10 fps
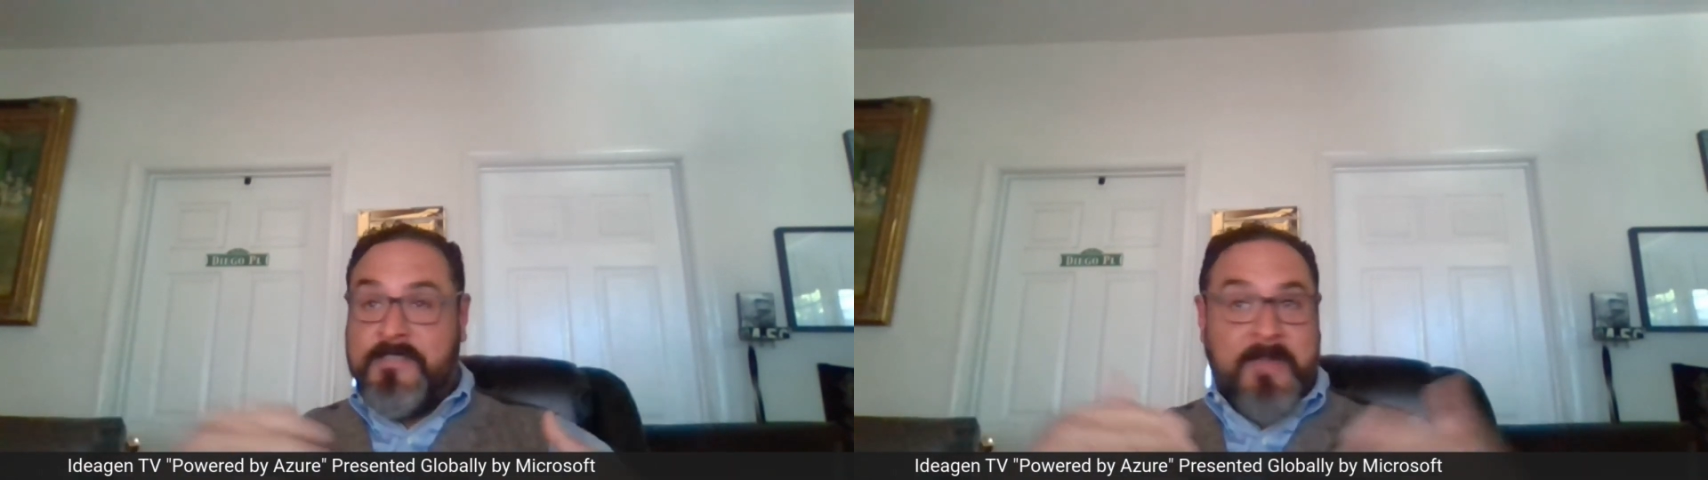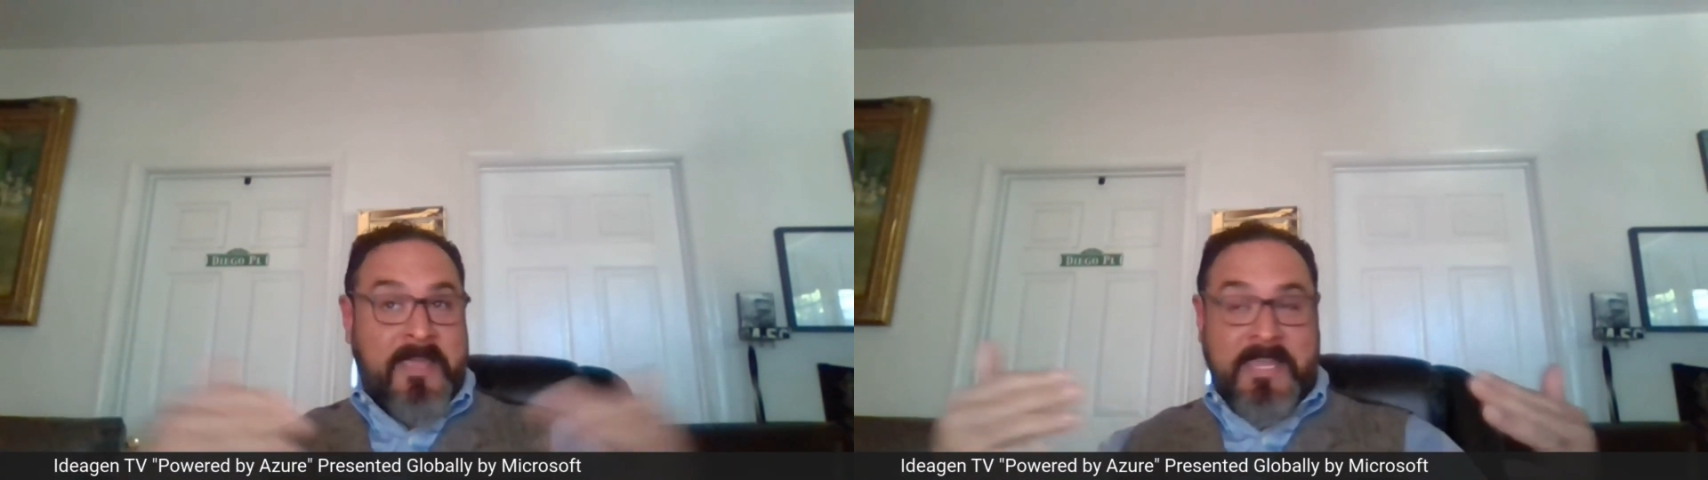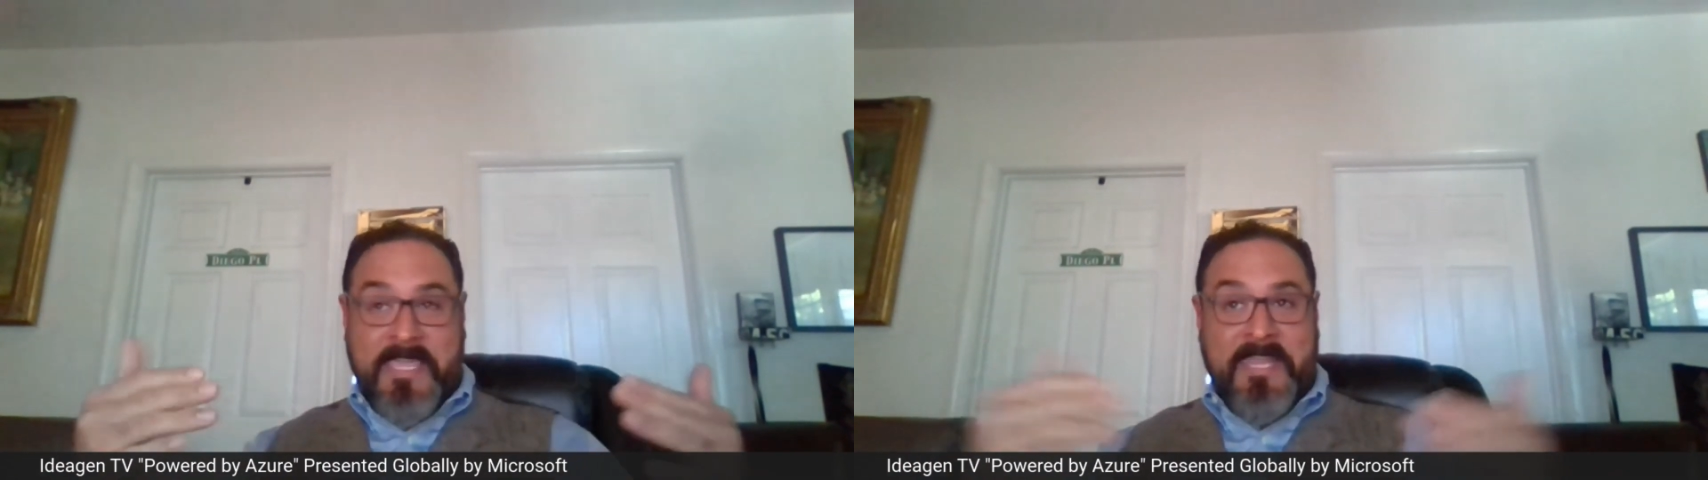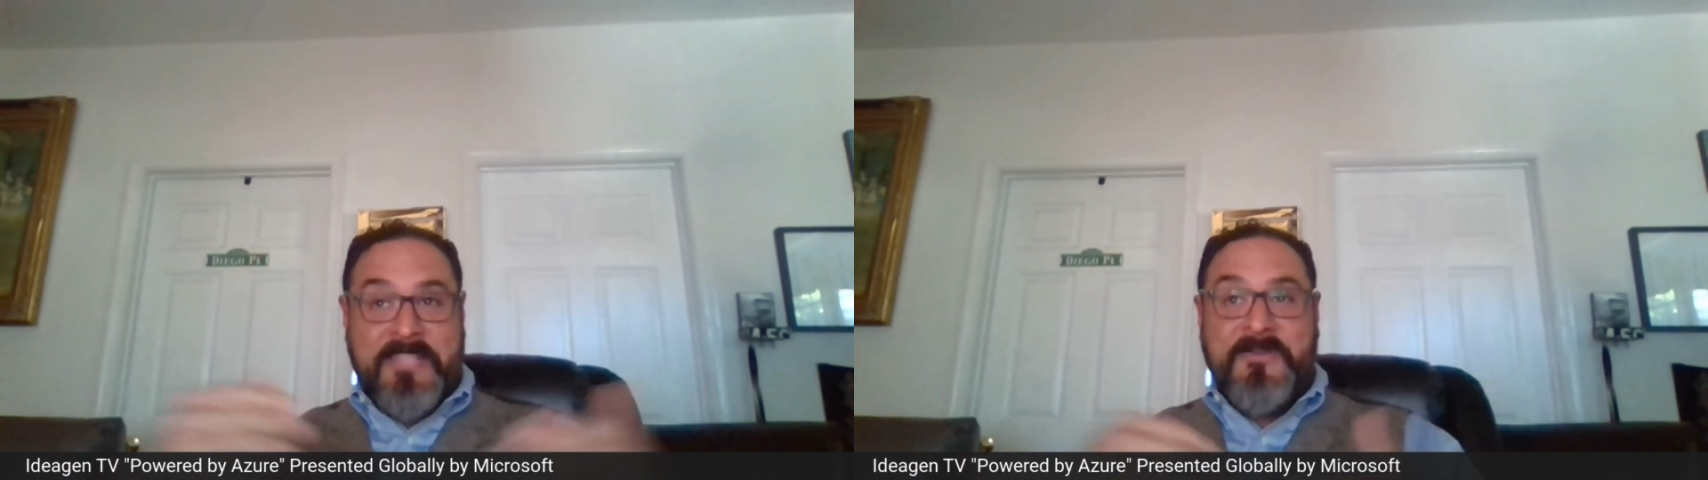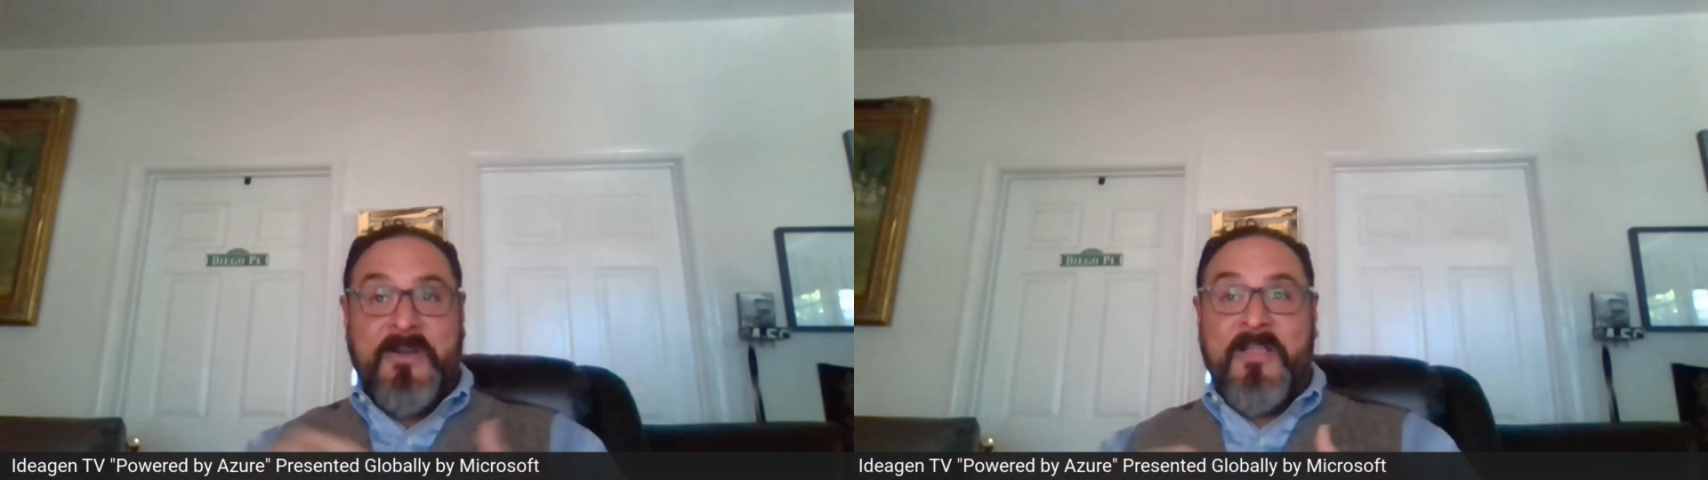I'm not going to get
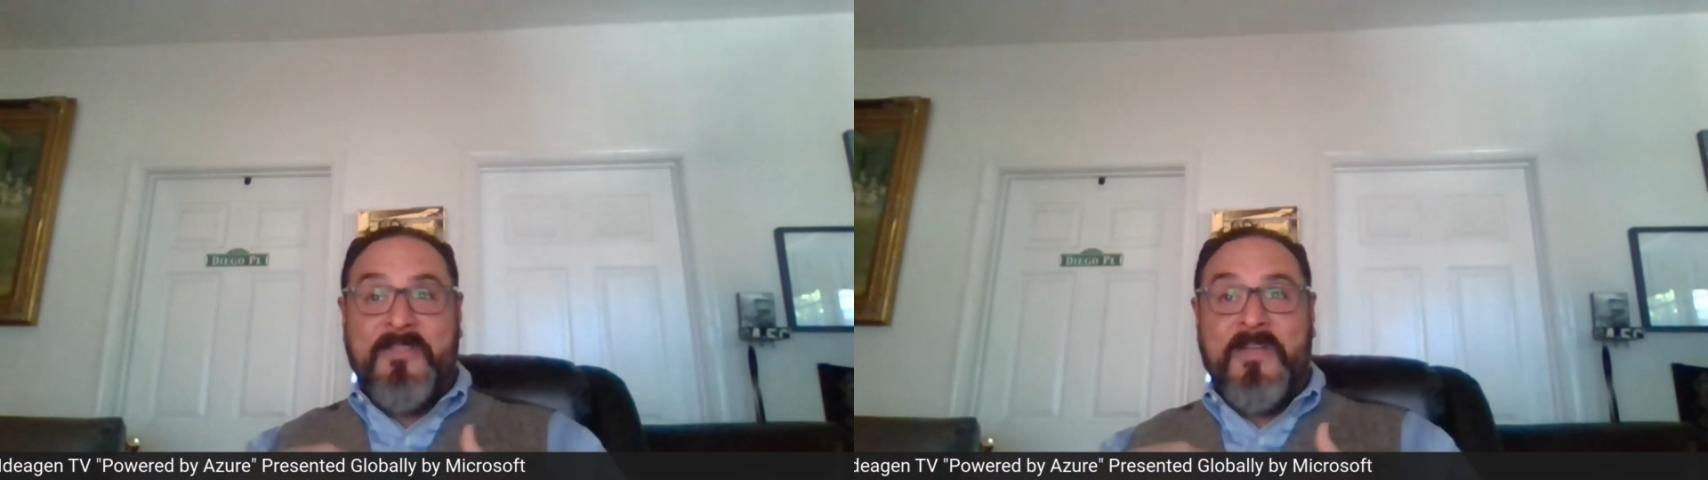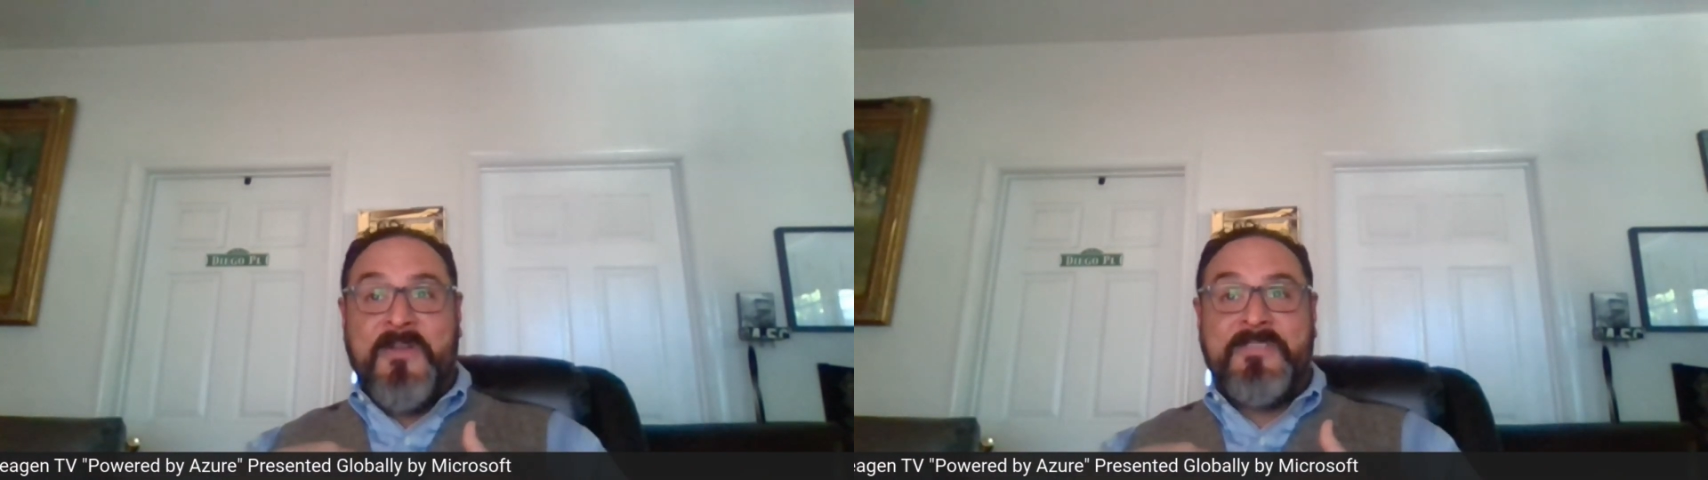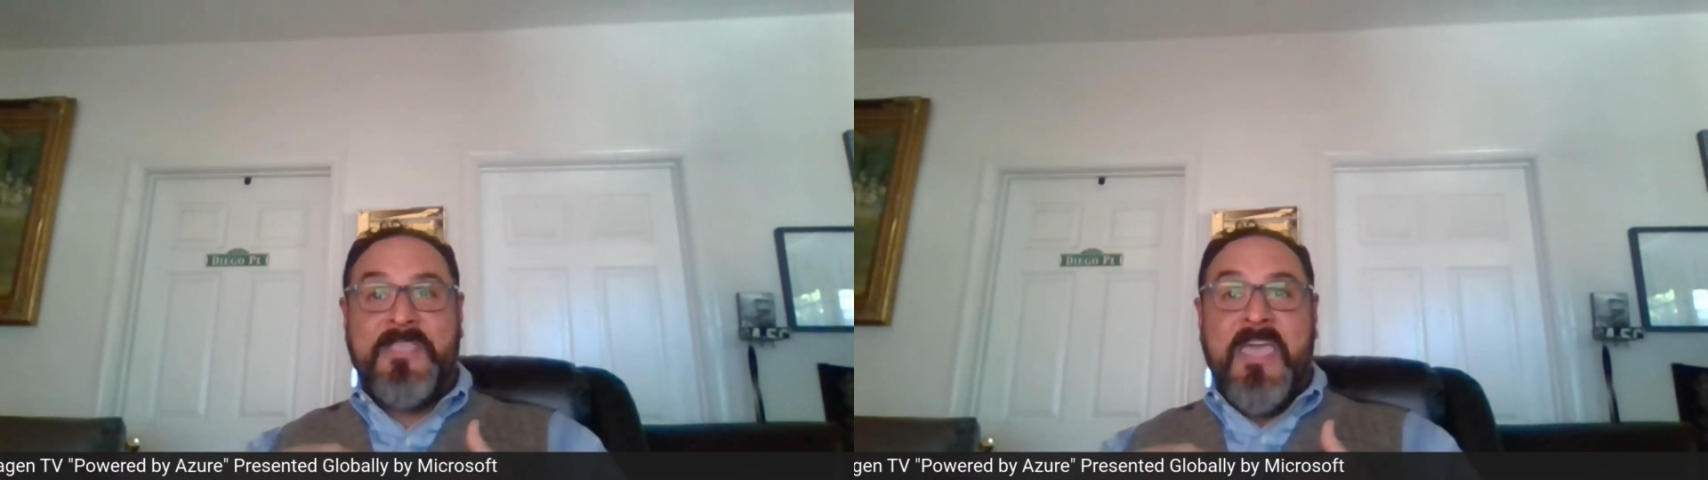into all of those,